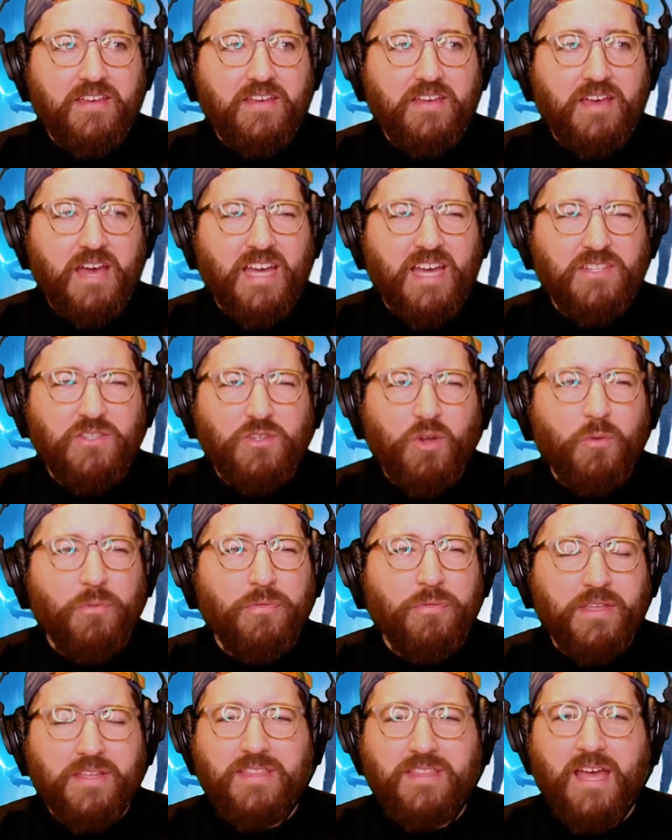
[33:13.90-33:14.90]

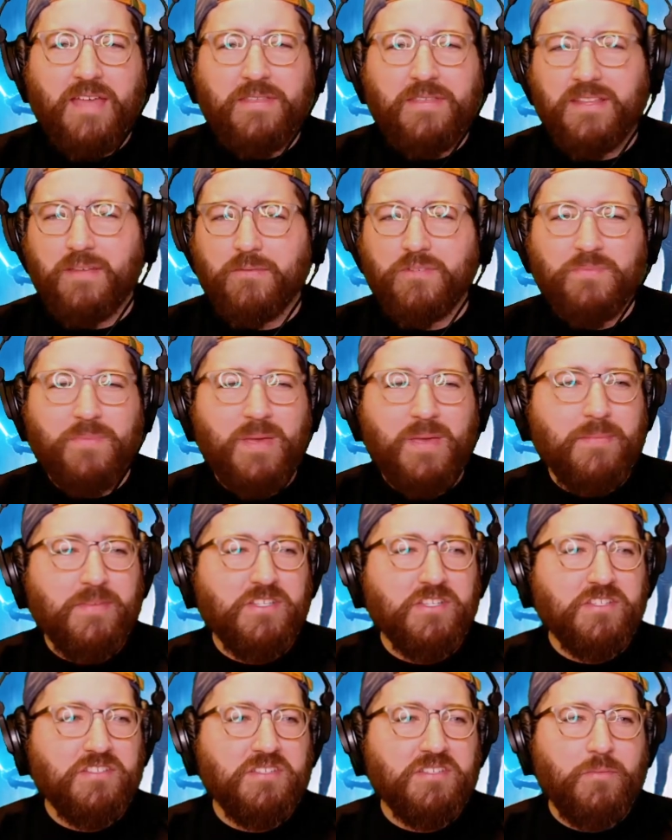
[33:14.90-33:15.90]
that was maybe
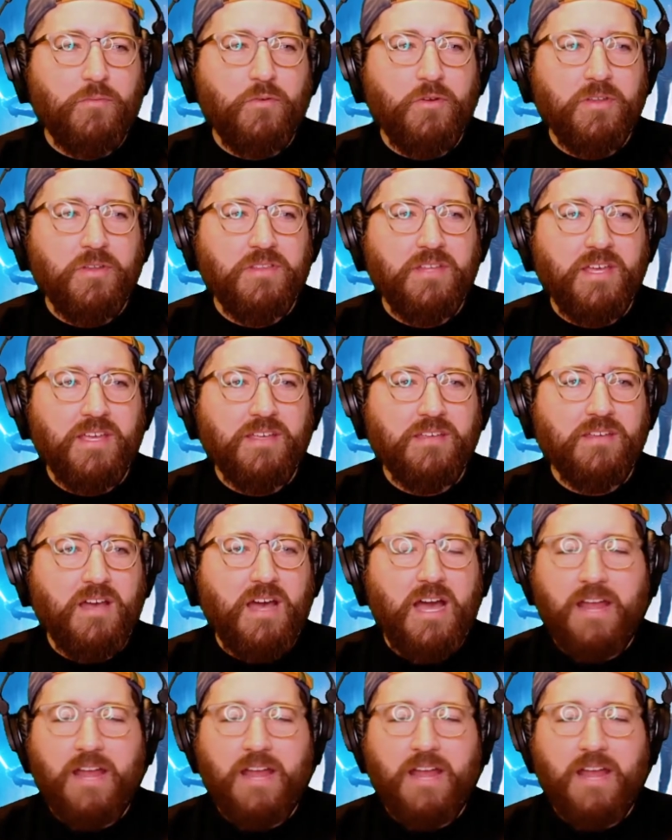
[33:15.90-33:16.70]
just somewhere in, like,